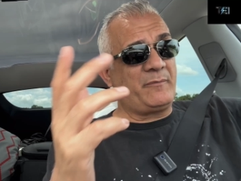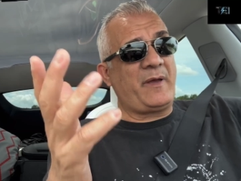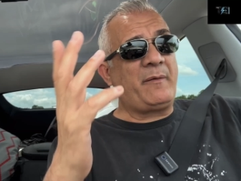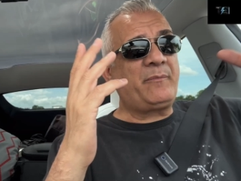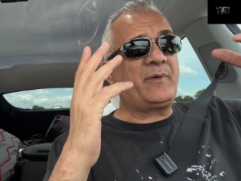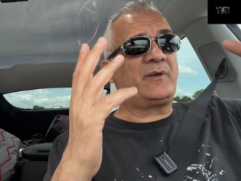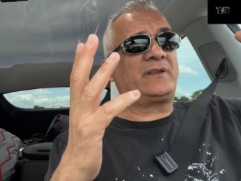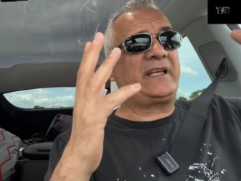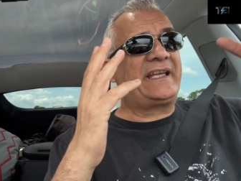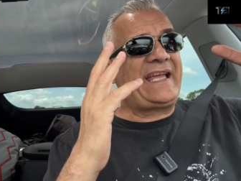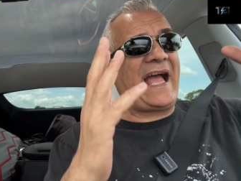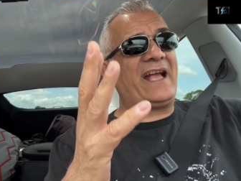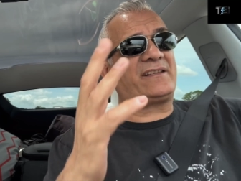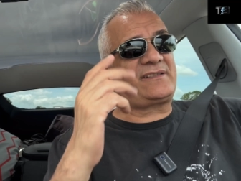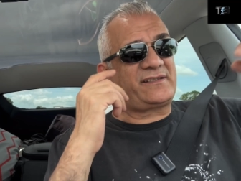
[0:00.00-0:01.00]
remember the
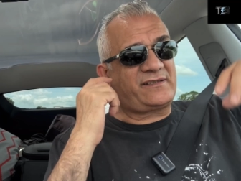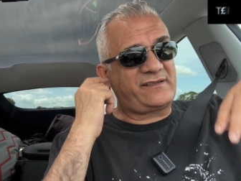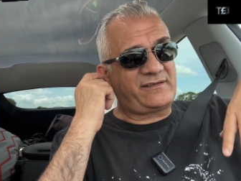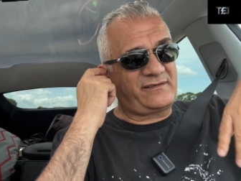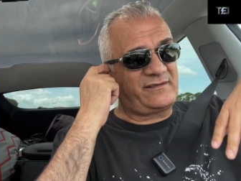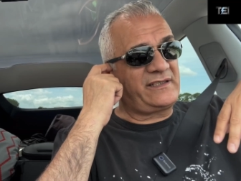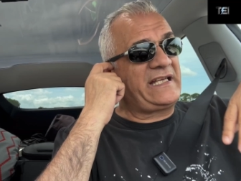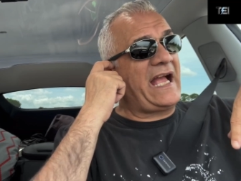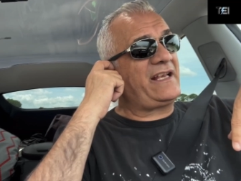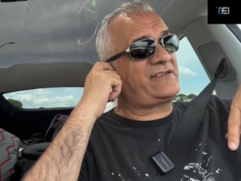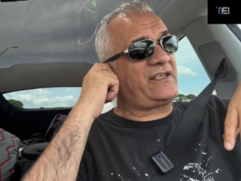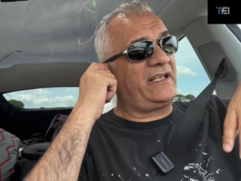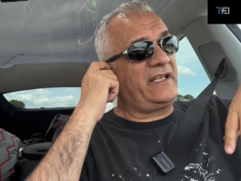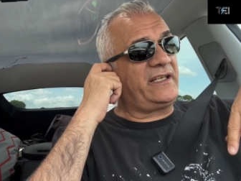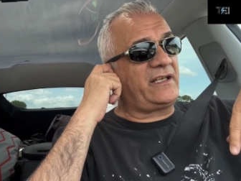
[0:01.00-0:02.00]

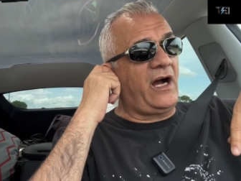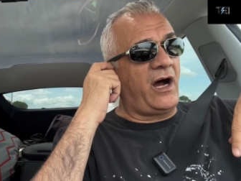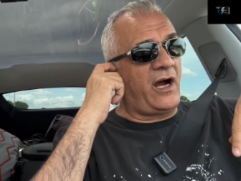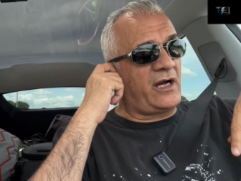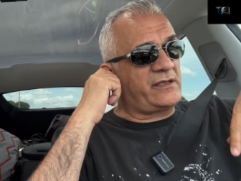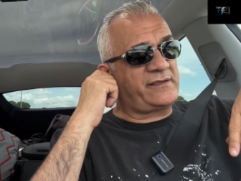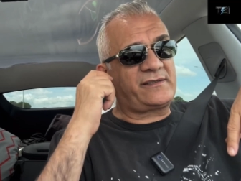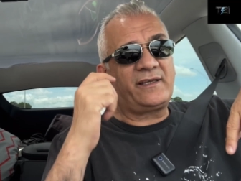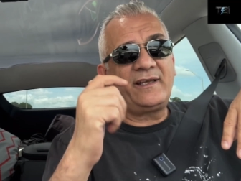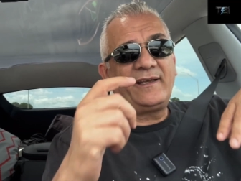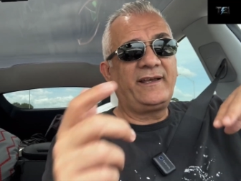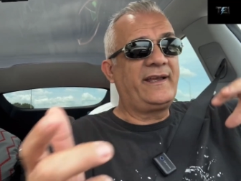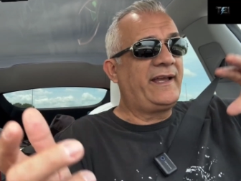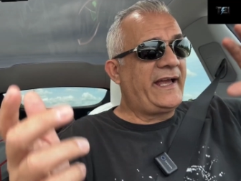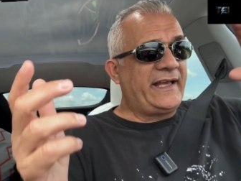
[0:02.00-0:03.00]
gasoline cars,
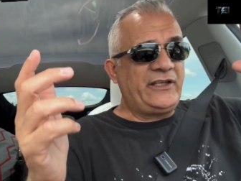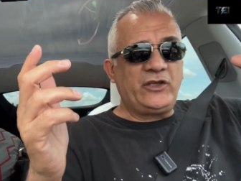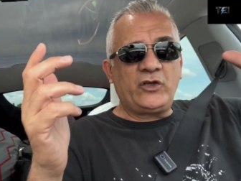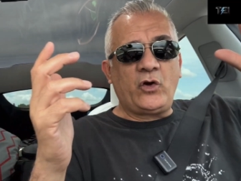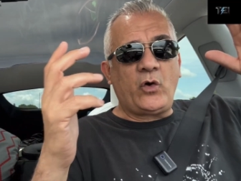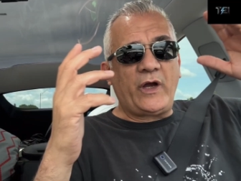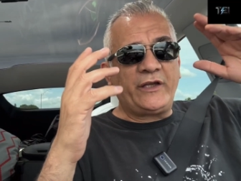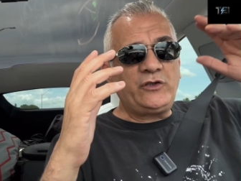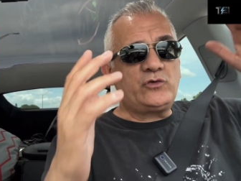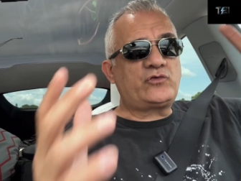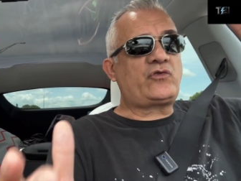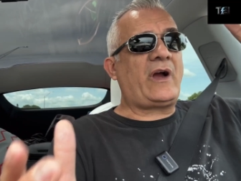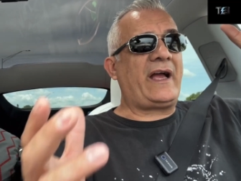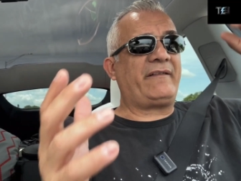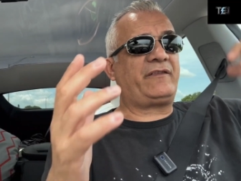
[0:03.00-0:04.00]
and you
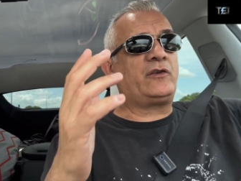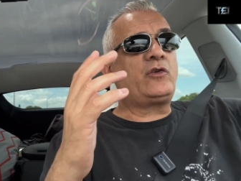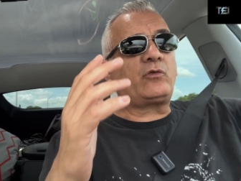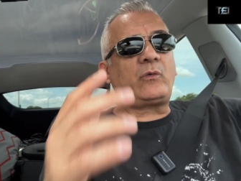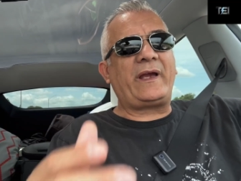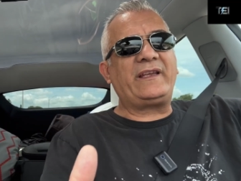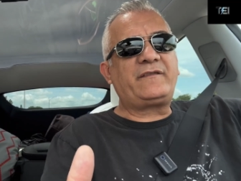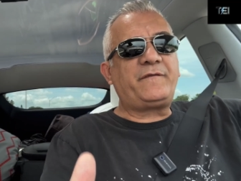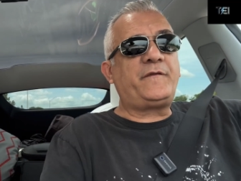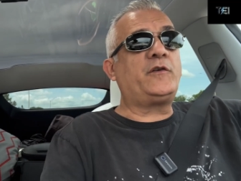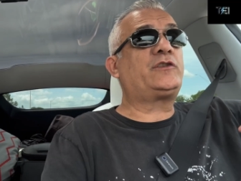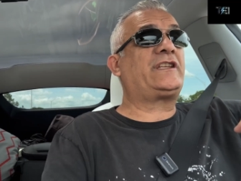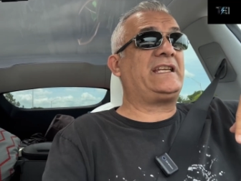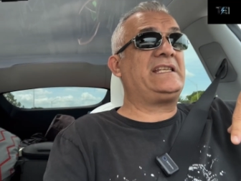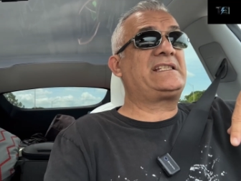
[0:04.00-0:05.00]
drive and your right
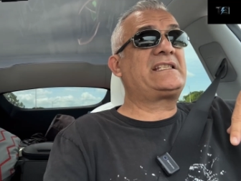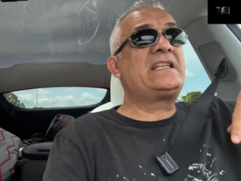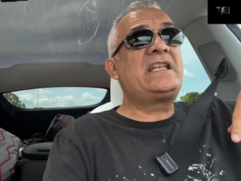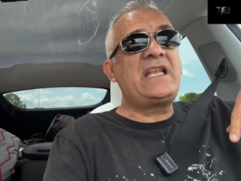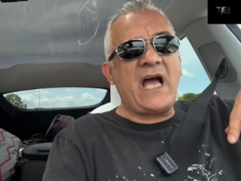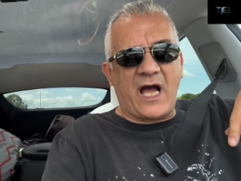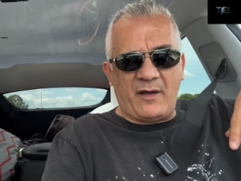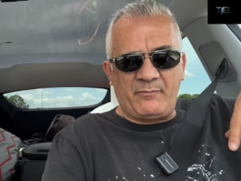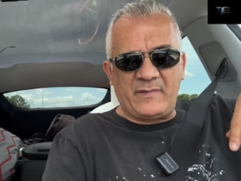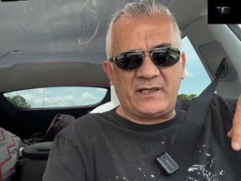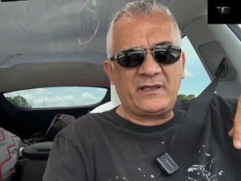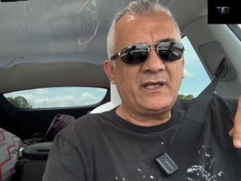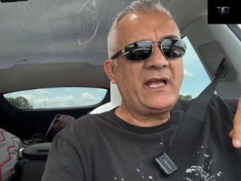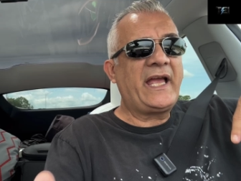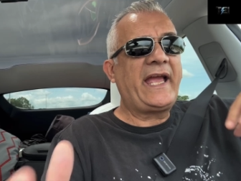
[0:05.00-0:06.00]
foot is
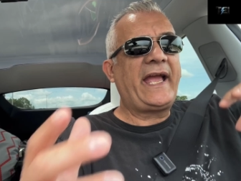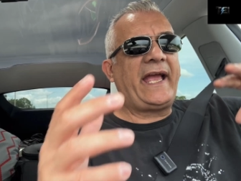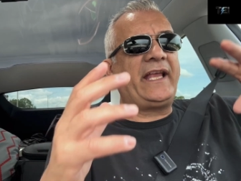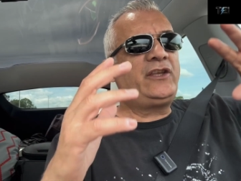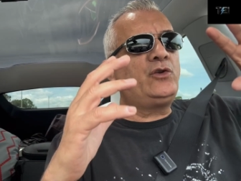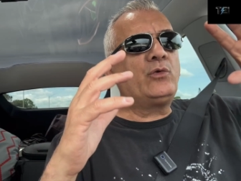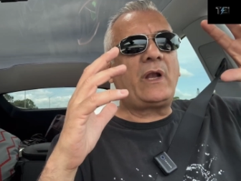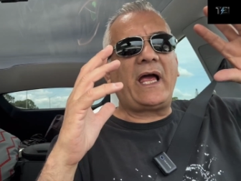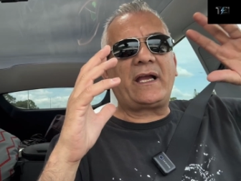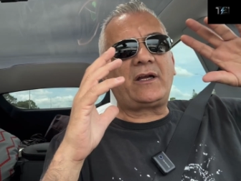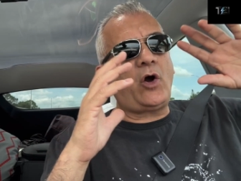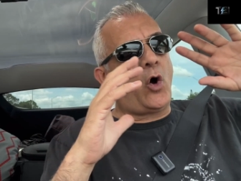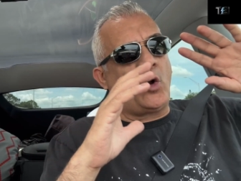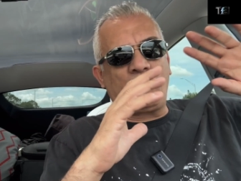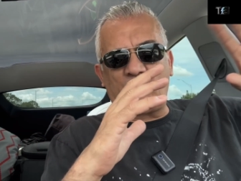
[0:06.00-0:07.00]
numb and you like
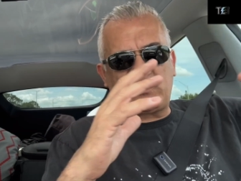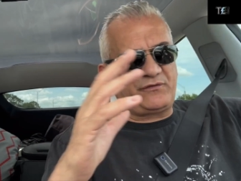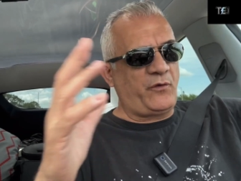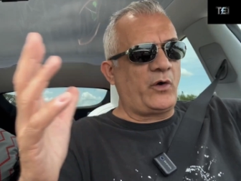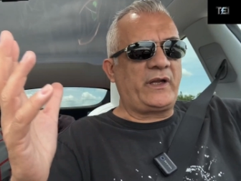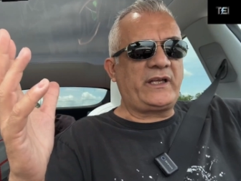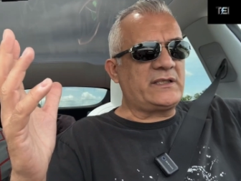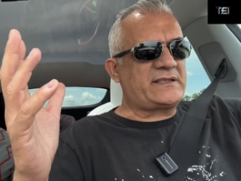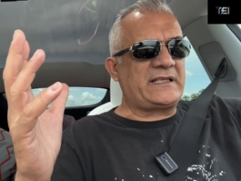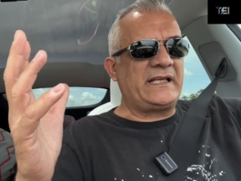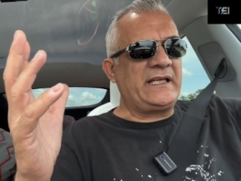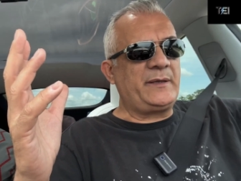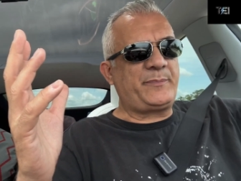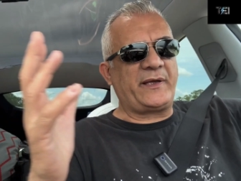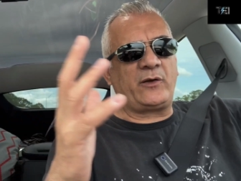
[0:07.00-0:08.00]
almost falling
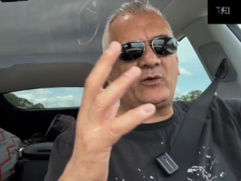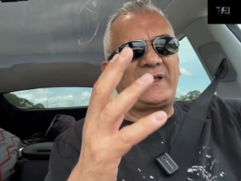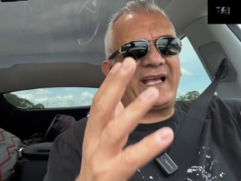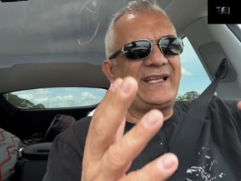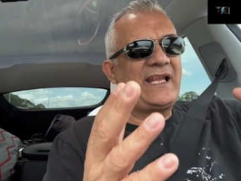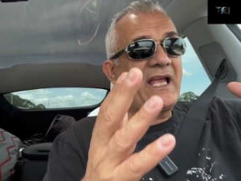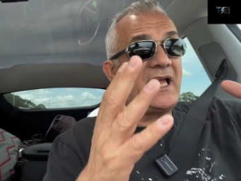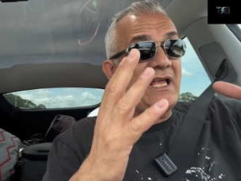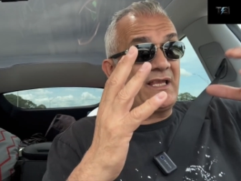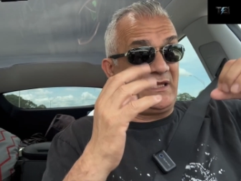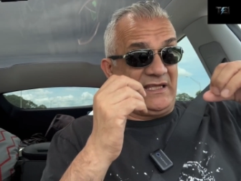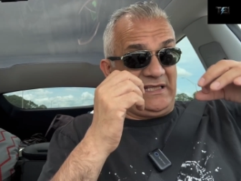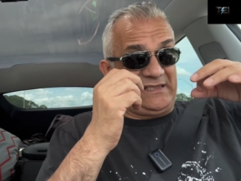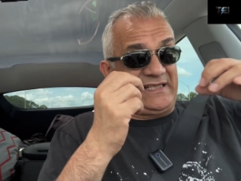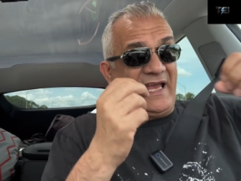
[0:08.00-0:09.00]
asleep and all that.
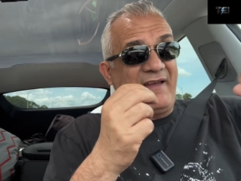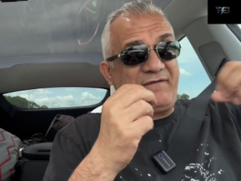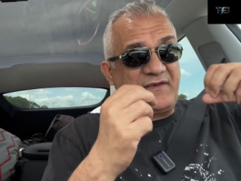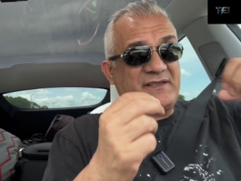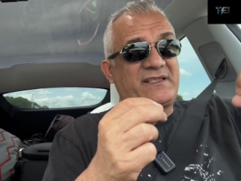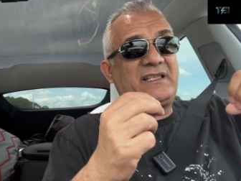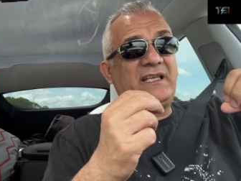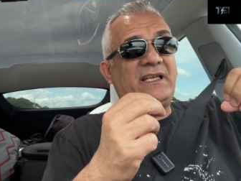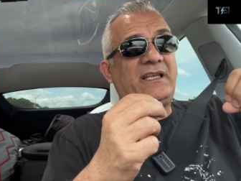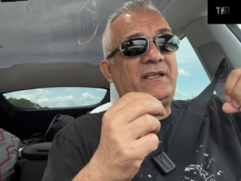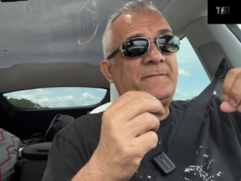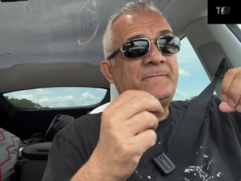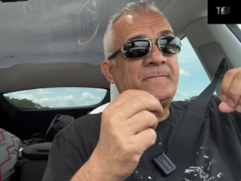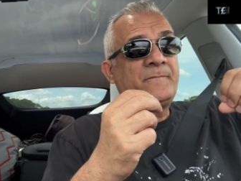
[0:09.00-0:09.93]
This FSD